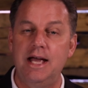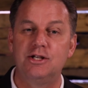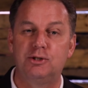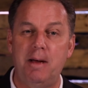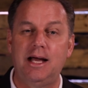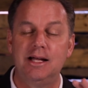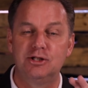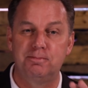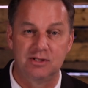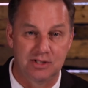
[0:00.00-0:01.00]
He's speaking
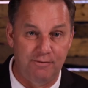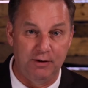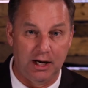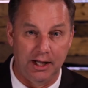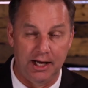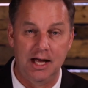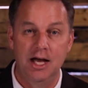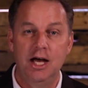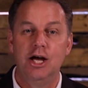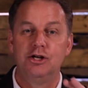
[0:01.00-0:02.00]
specifically
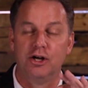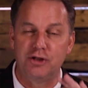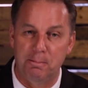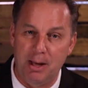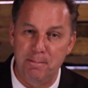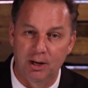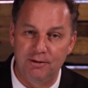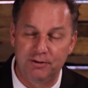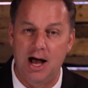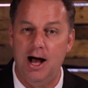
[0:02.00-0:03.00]
to the people
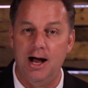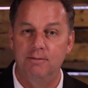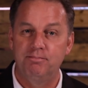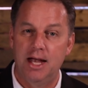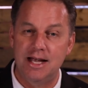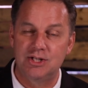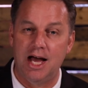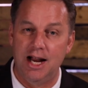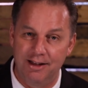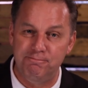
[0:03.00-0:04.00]
of God. He
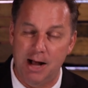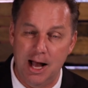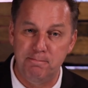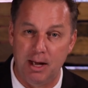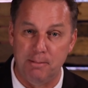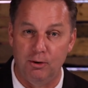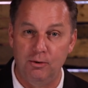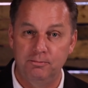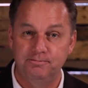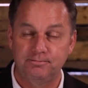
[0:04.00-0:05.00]
said, if my
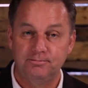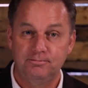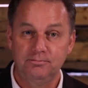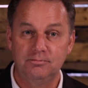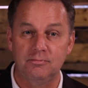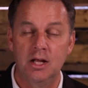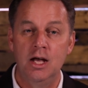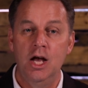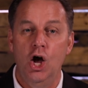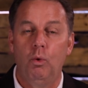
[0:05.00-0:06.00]
people,
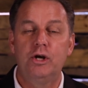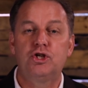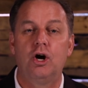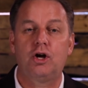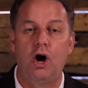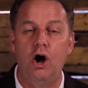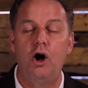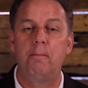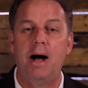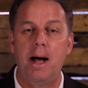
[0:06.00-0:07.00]
which are
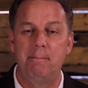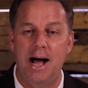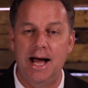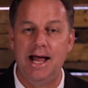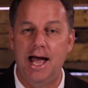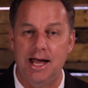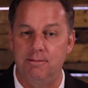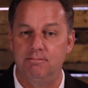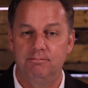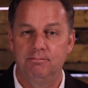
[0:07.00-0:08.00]
called by my
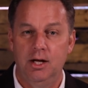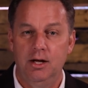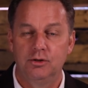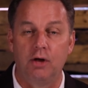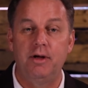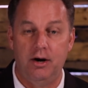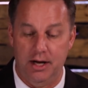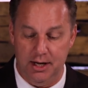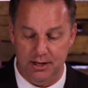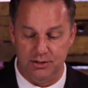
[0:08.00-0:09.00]
name, so there
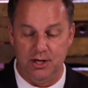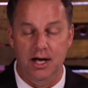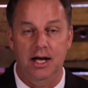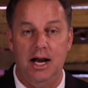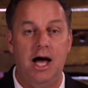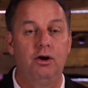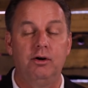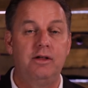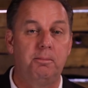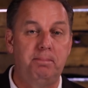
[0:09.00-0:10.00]
is not
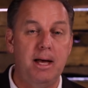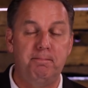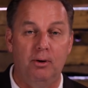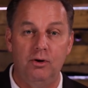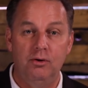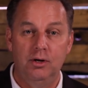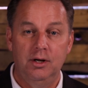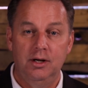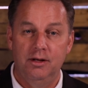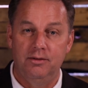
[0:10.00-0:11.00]
only the people
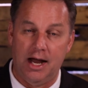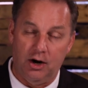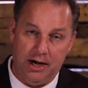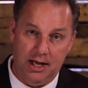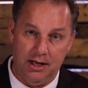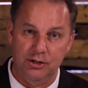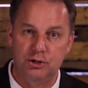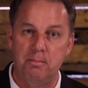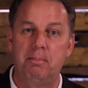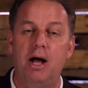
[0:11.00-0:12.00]
that are
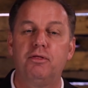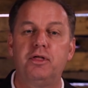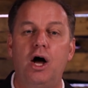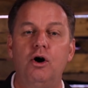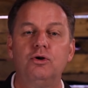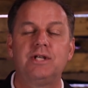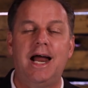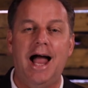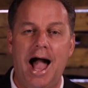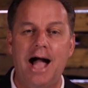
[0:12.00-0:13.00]
his, but those
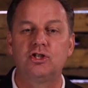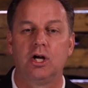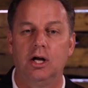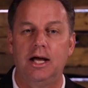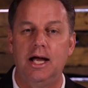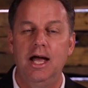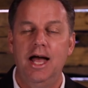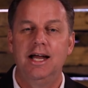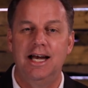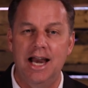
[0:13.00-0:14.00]
that actually
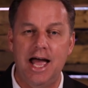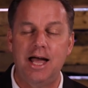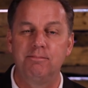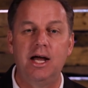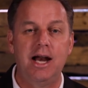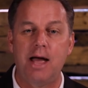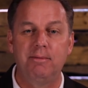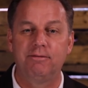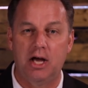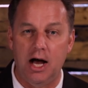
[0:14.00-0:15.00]
name the
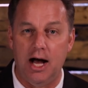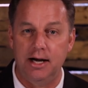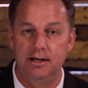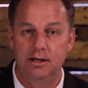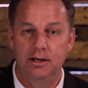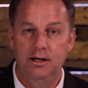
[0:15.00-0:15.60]
name of God,